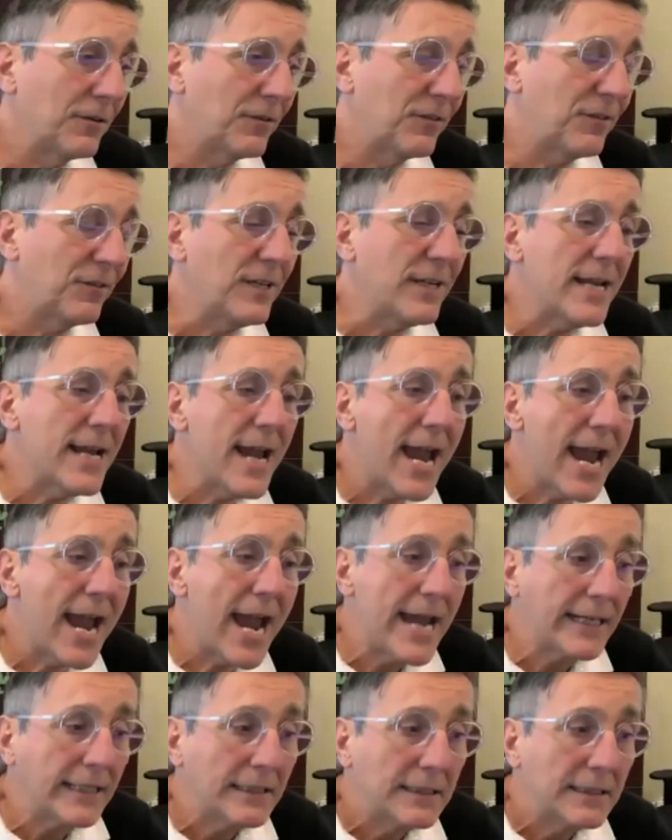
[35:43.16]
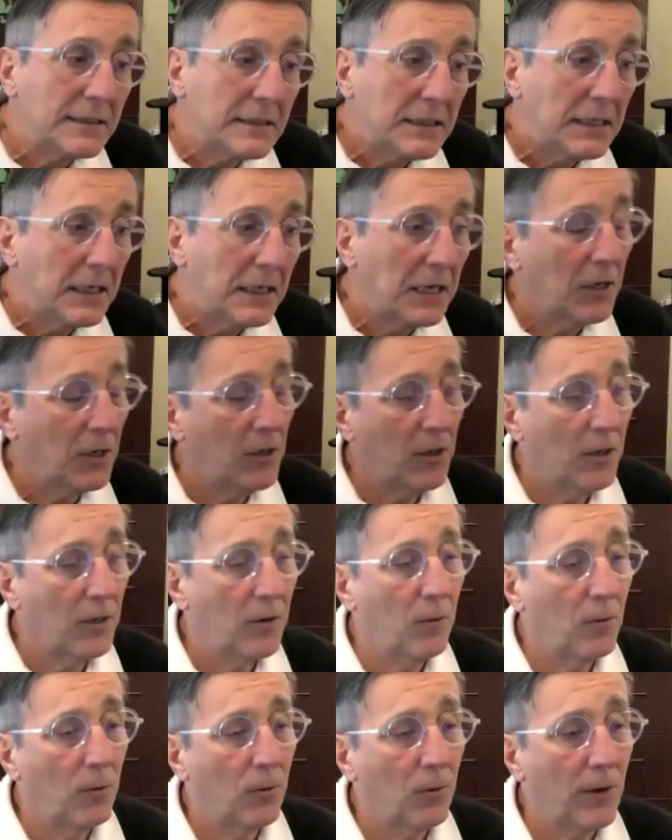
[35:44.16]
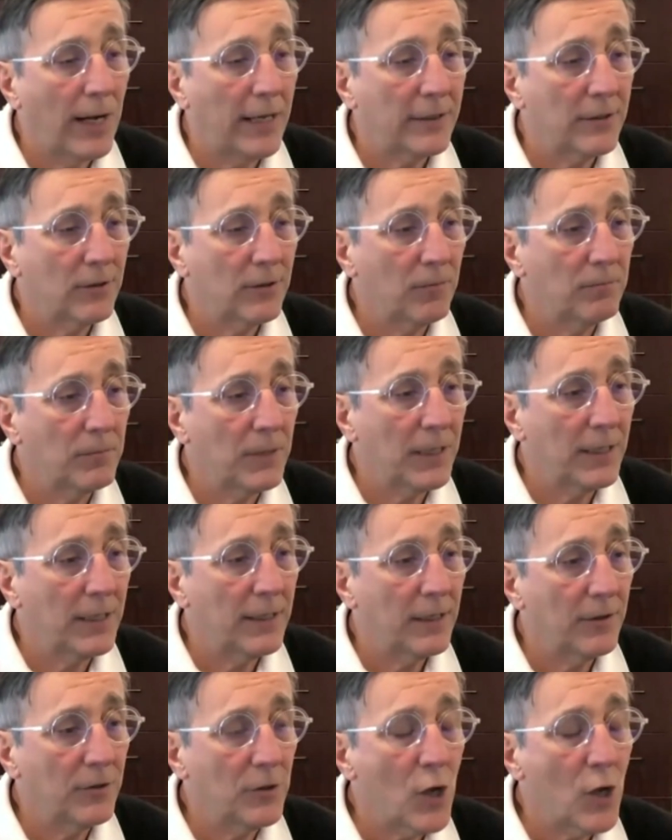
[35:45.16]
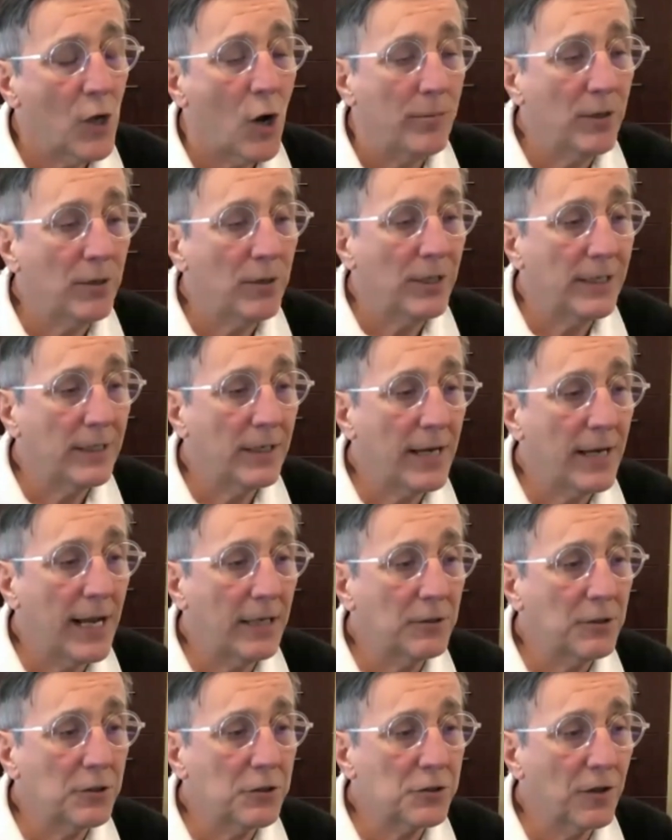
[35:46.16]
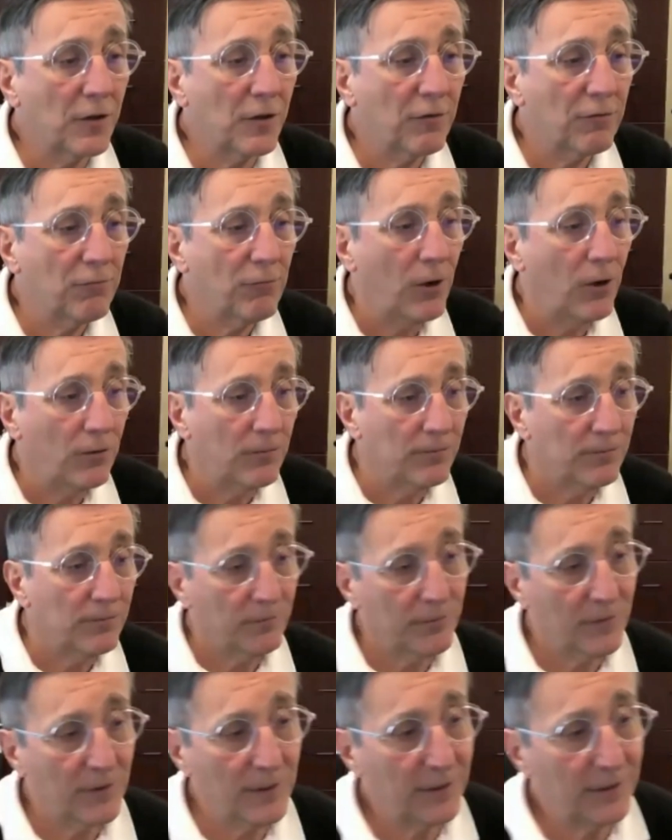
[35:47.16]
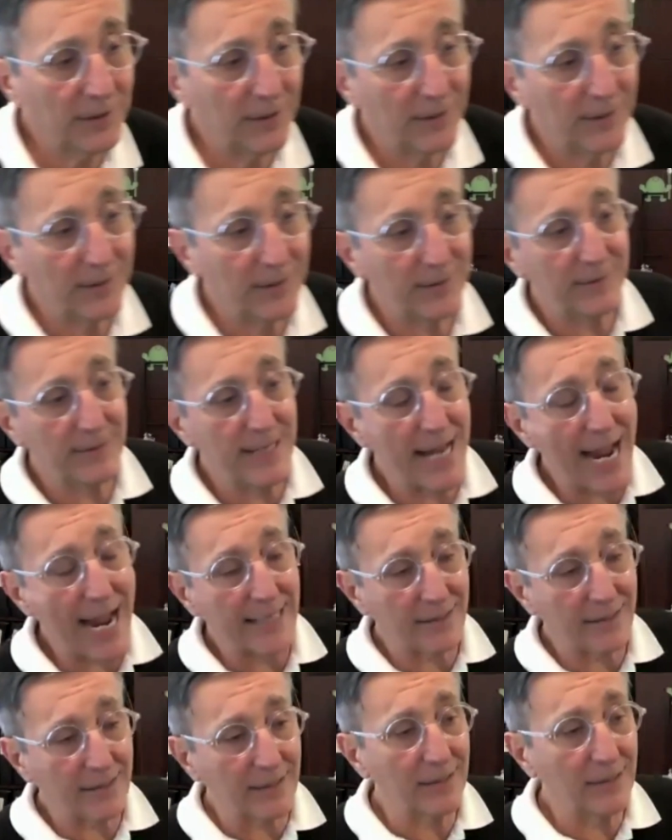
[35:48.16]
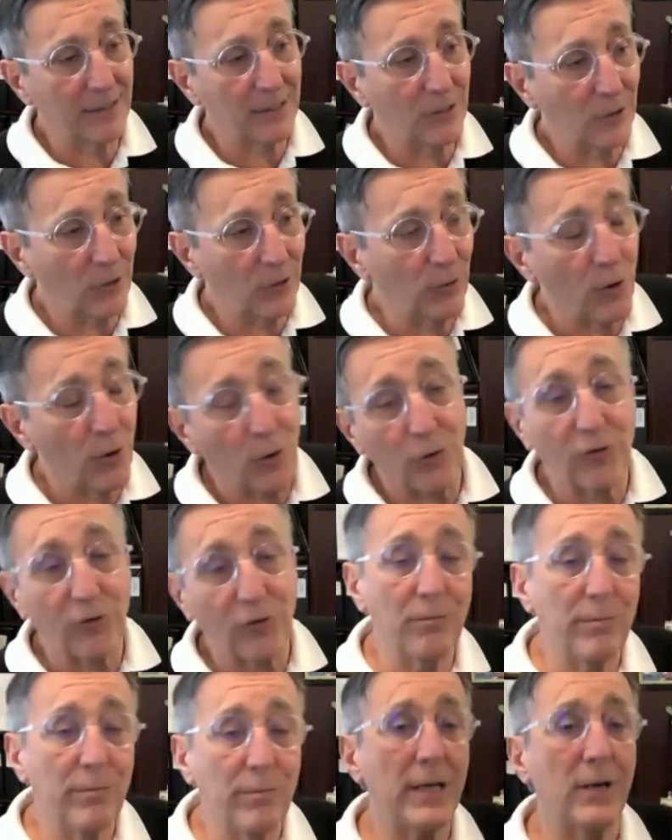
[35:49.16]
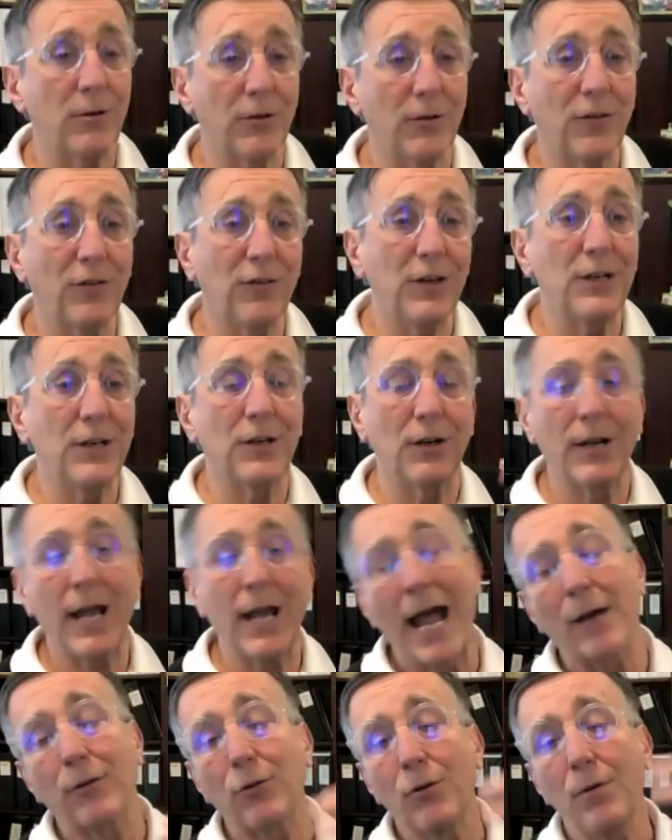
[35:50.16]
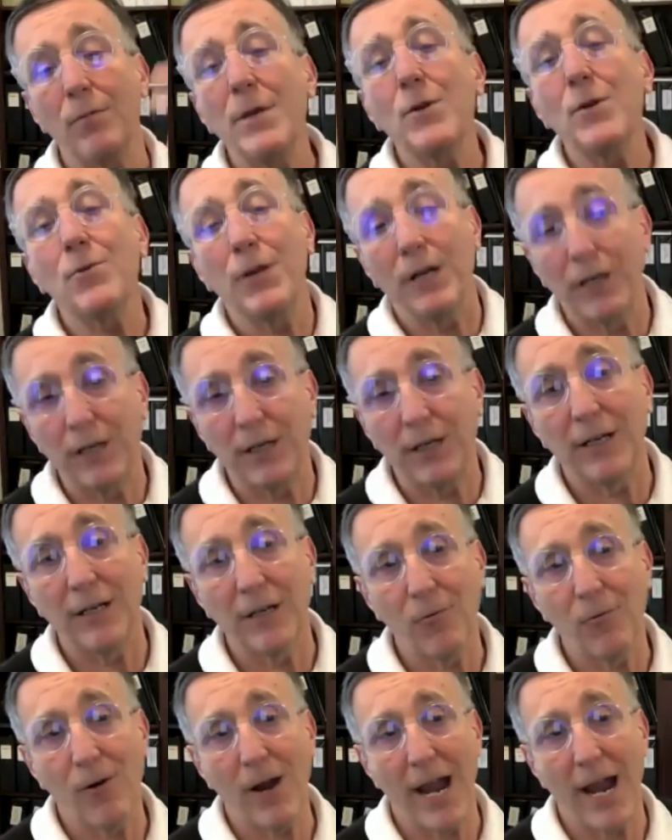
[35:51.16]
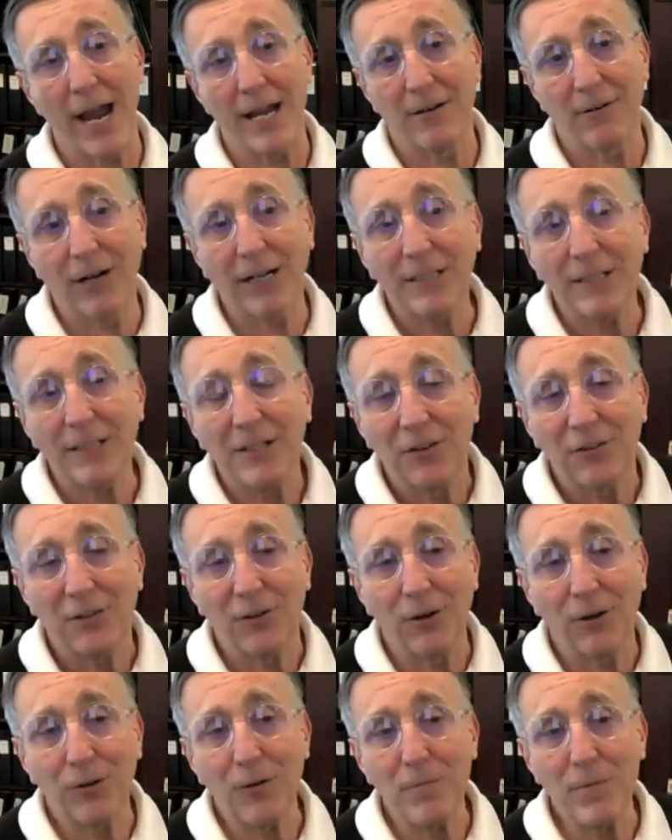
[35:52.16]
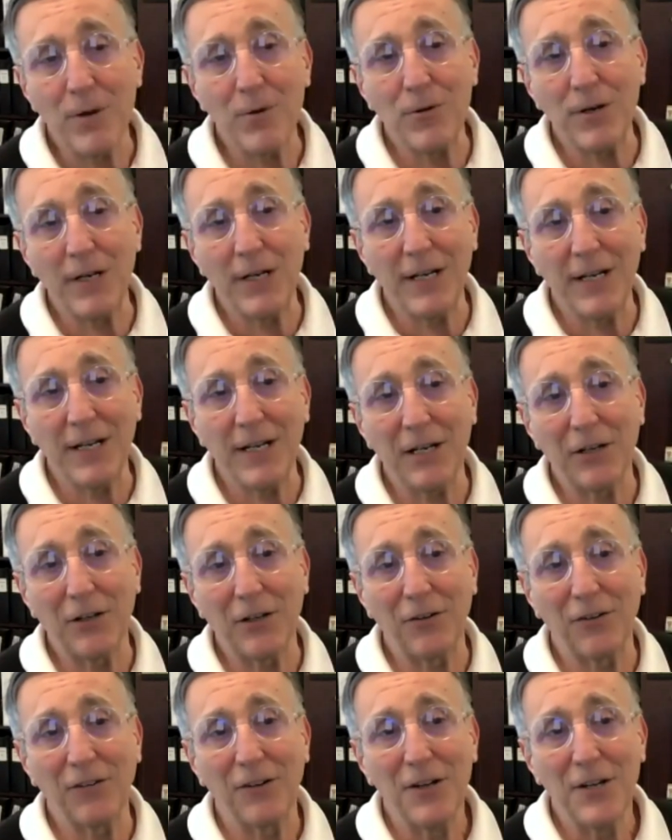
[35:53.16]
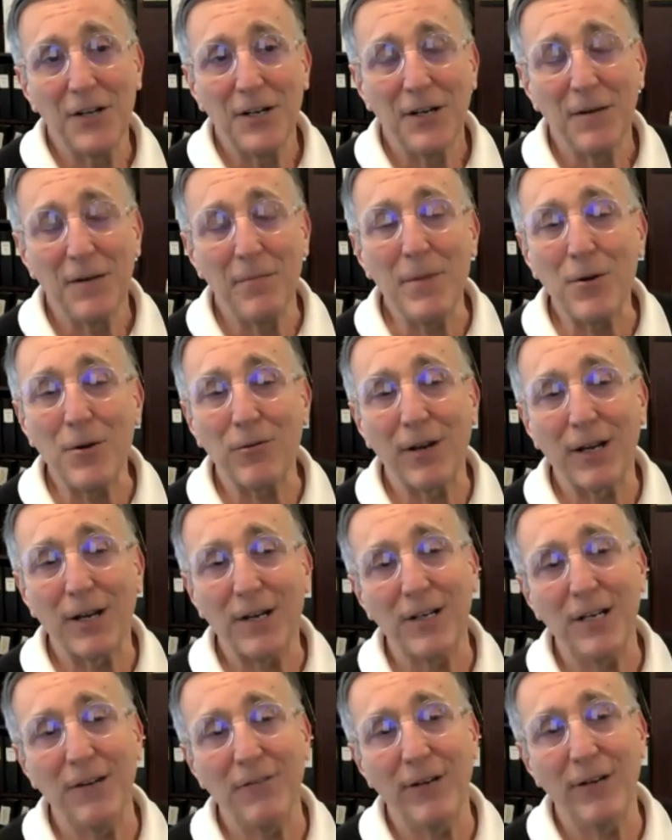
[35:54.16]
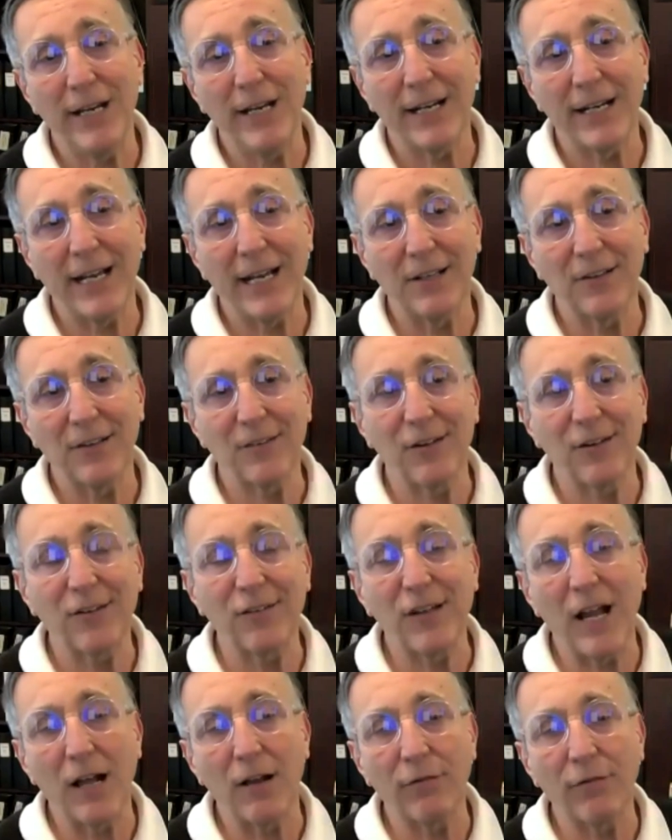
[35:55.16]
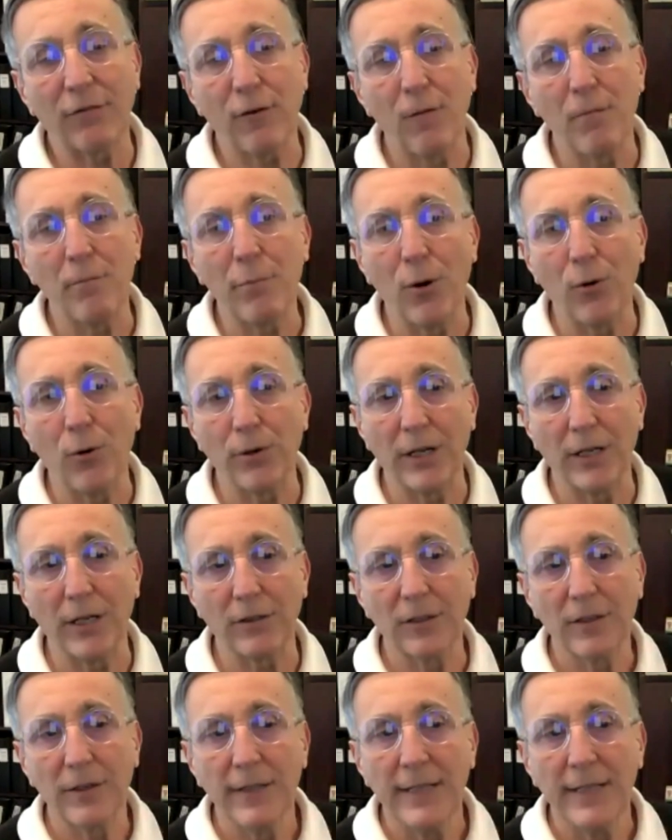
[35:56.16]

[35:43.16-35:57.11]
CEA or other non-mutated antigens. Well, that could also be considered autoimmunity in a way, right? So autoimmunity is immune reactivity against a self component.